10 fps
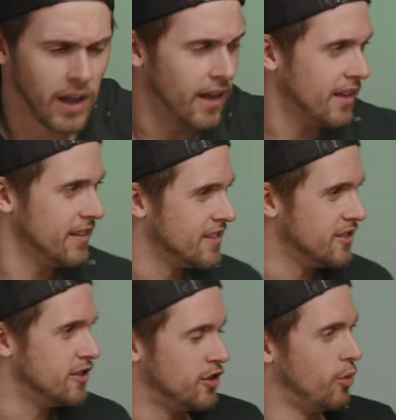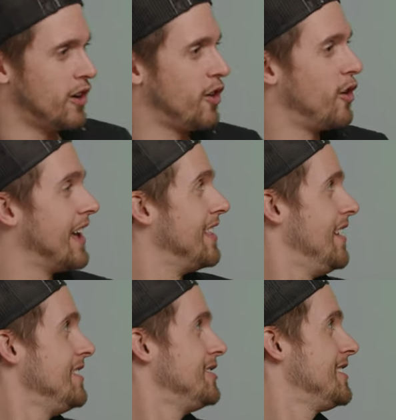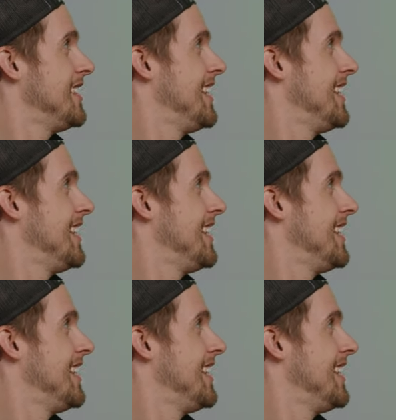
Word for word: Well, you wanna go get lunch?